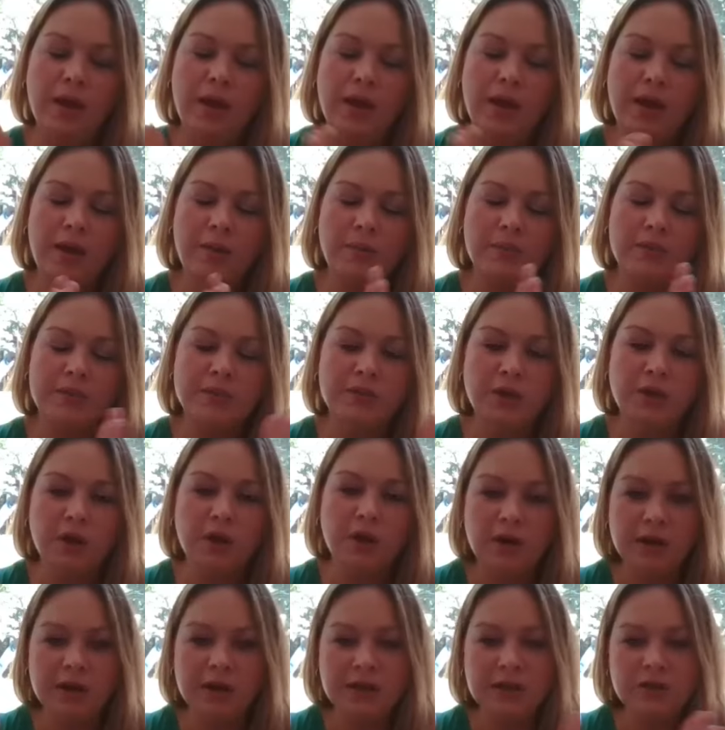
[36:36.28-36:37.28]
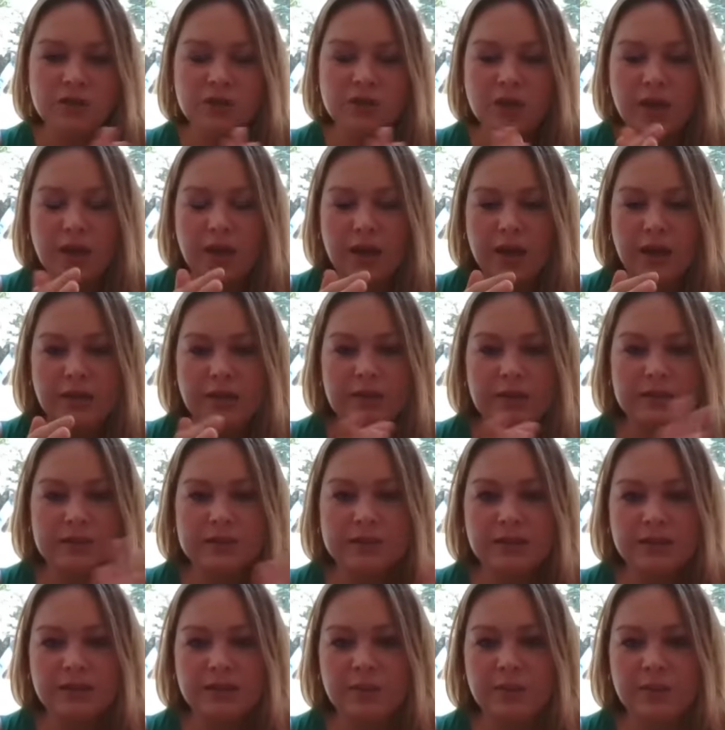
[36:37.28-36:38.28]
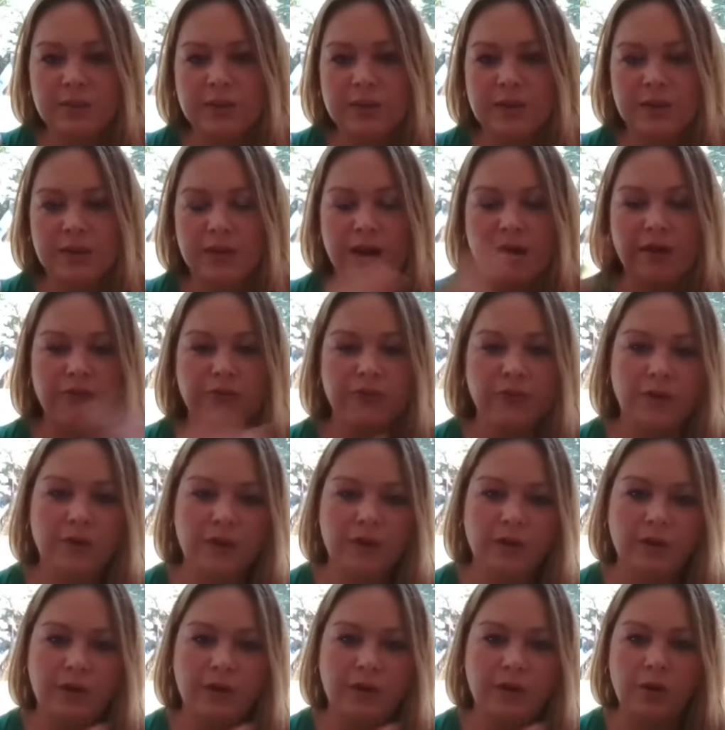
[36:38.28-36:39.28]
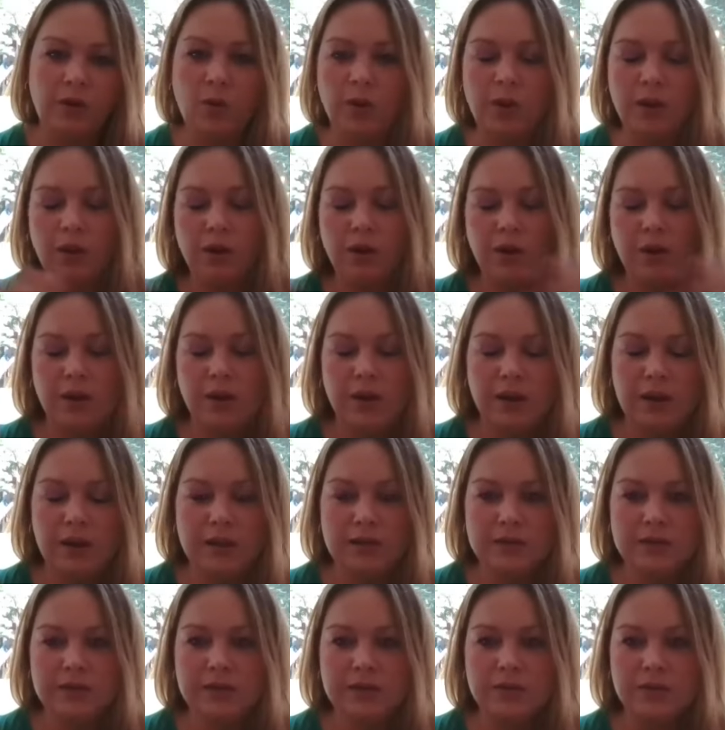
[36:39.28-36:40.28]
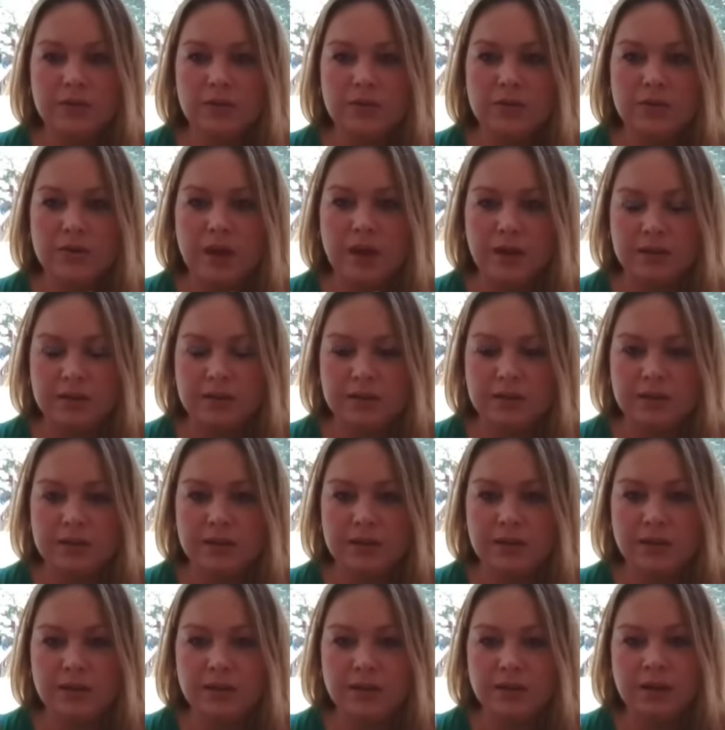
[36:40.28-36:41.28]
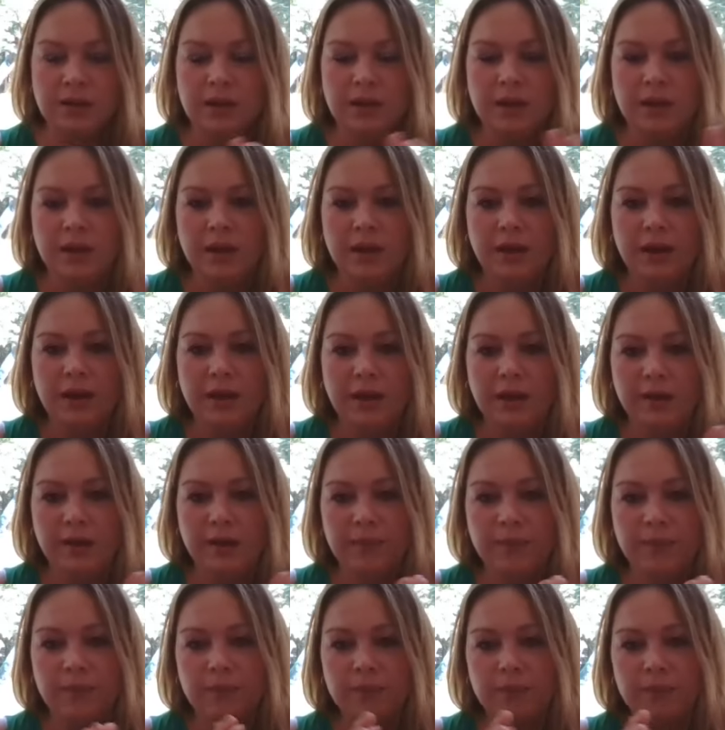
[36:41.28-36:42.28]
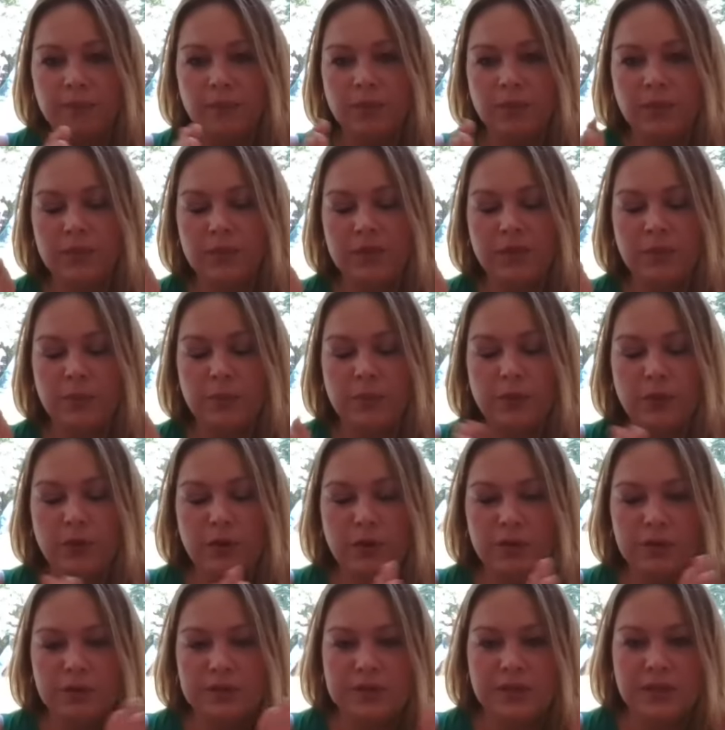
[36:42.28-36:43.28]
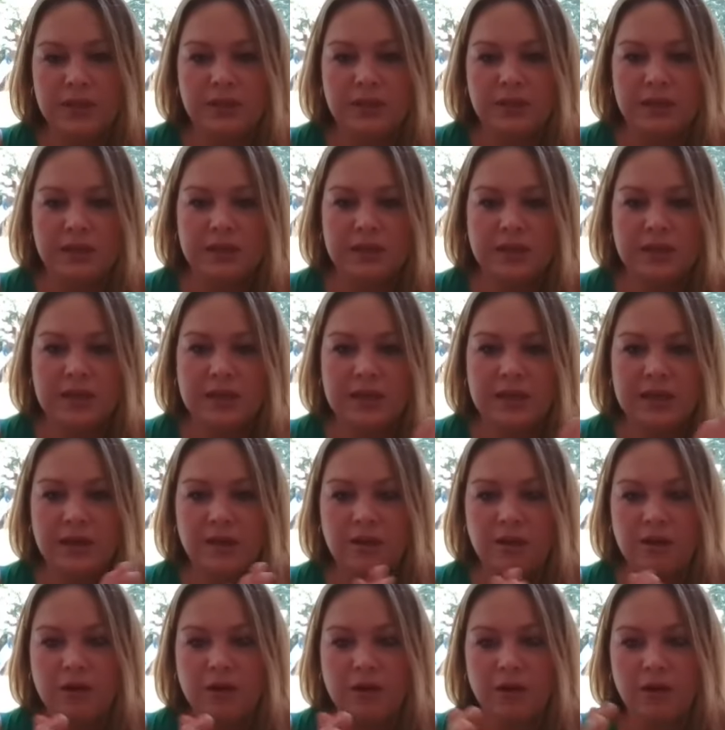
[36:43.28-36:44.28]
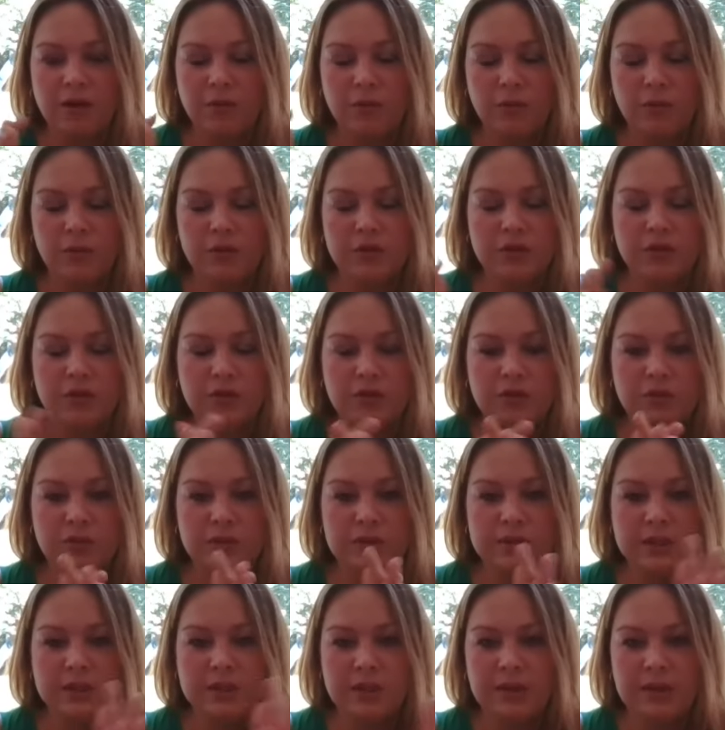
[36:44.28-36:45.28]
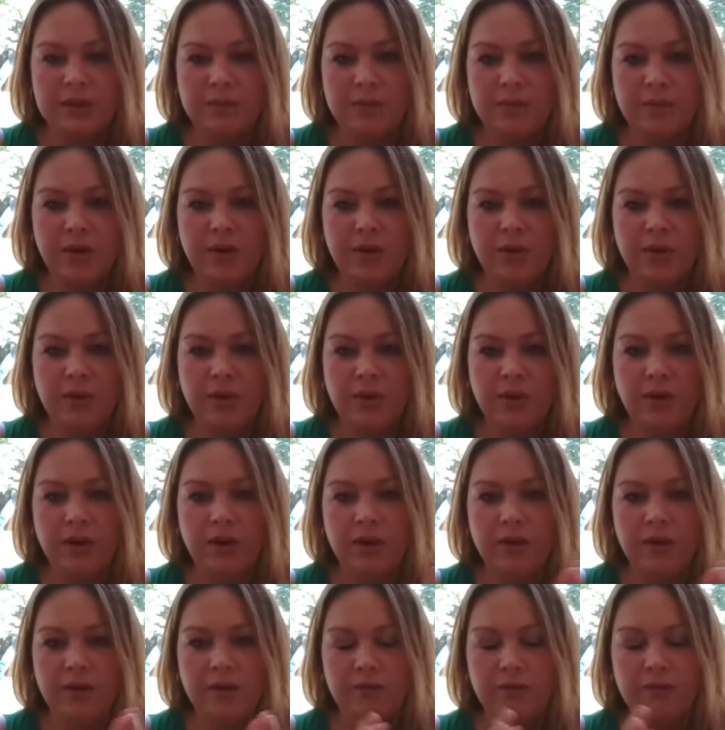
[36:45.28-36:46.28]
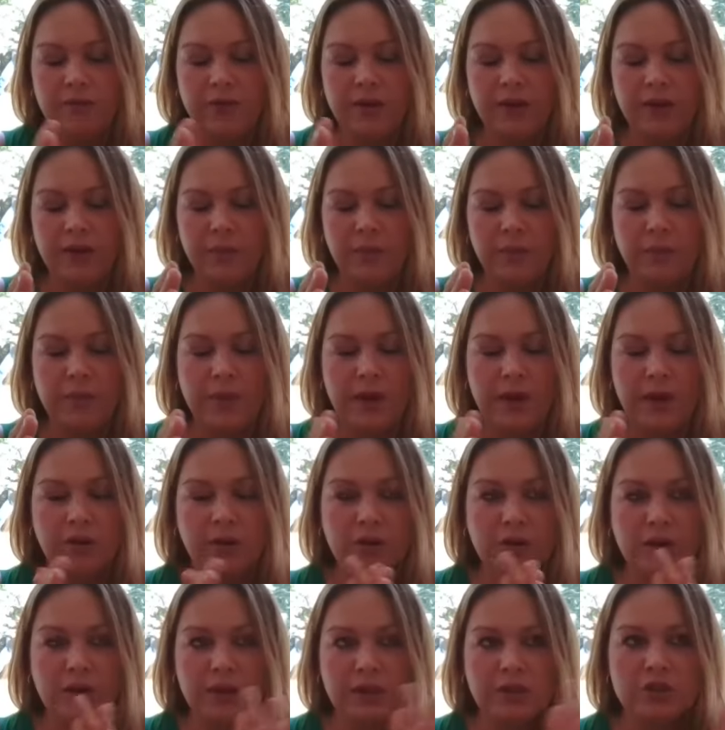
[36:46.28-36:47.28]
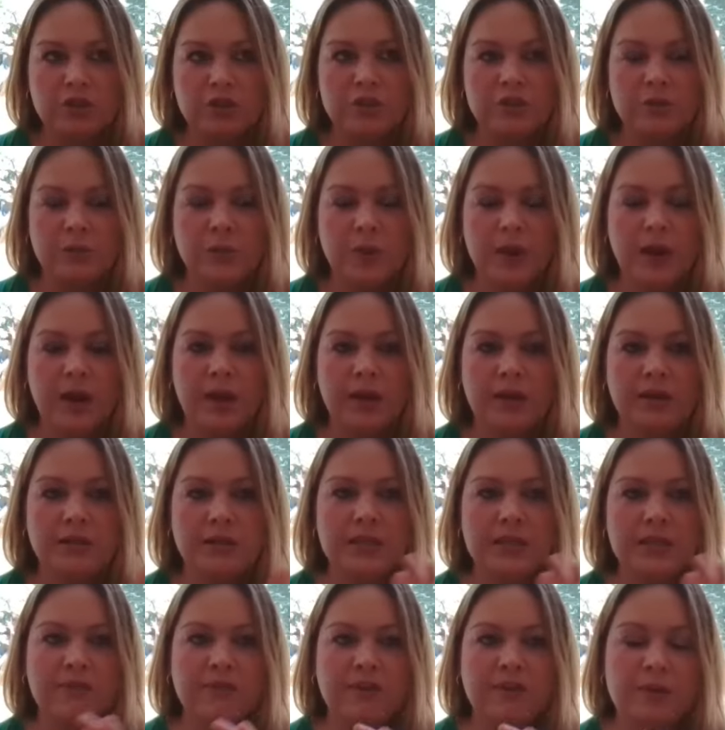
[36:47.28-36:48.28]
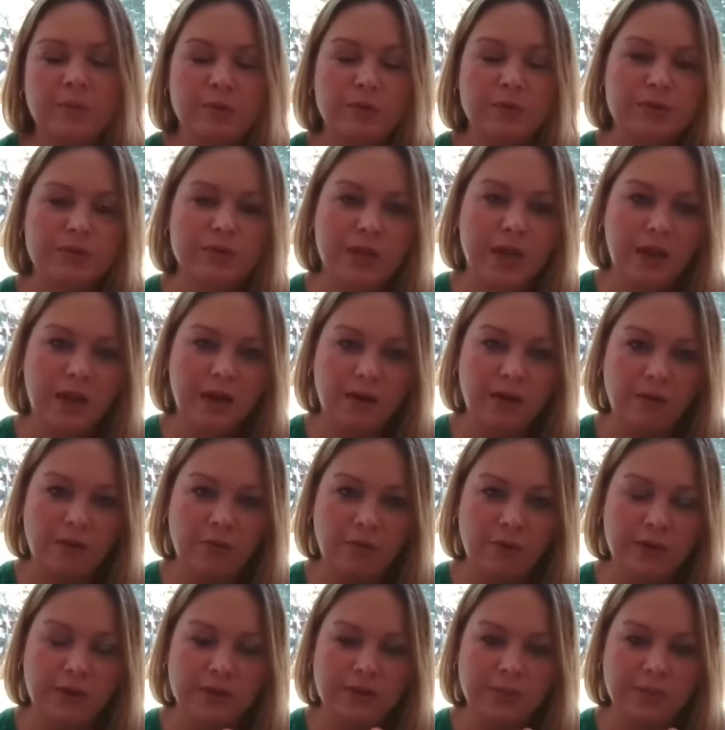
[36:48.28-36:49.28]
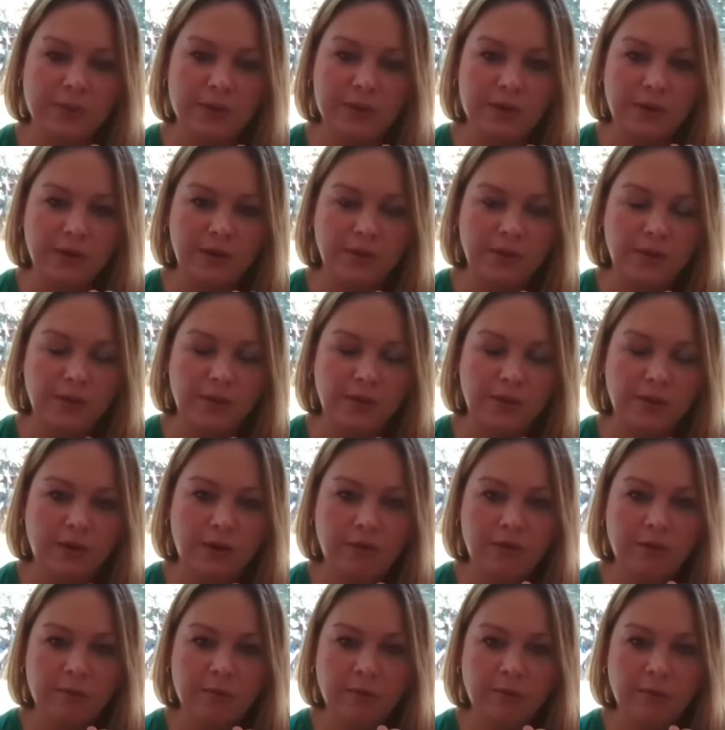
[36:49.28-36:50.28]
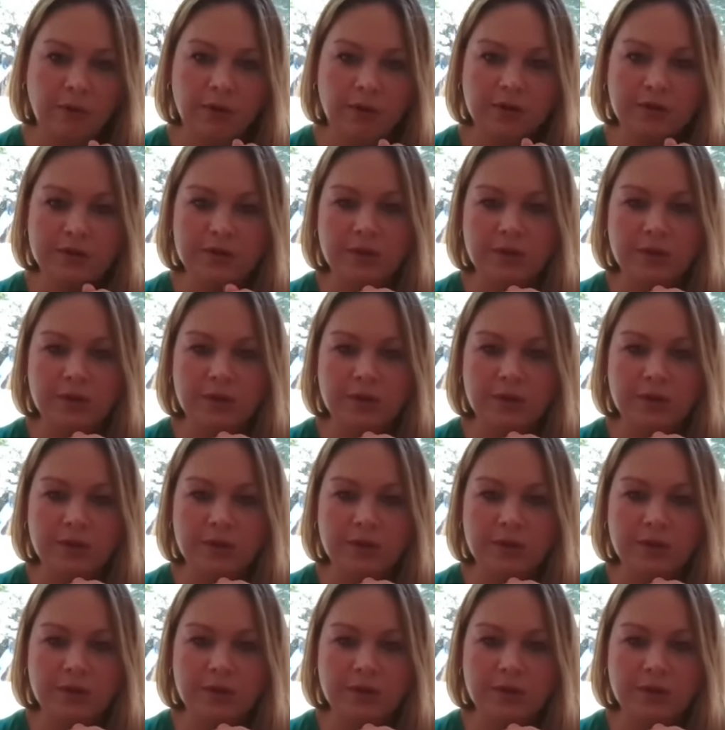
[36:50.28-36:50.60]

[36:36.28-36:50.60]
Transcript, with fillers: um, starting in July, and this is going to be an effort going on into next year, um, the Bureau said that they are reducing the amount of um, medical collections by 70% of what's appearing on the credit report.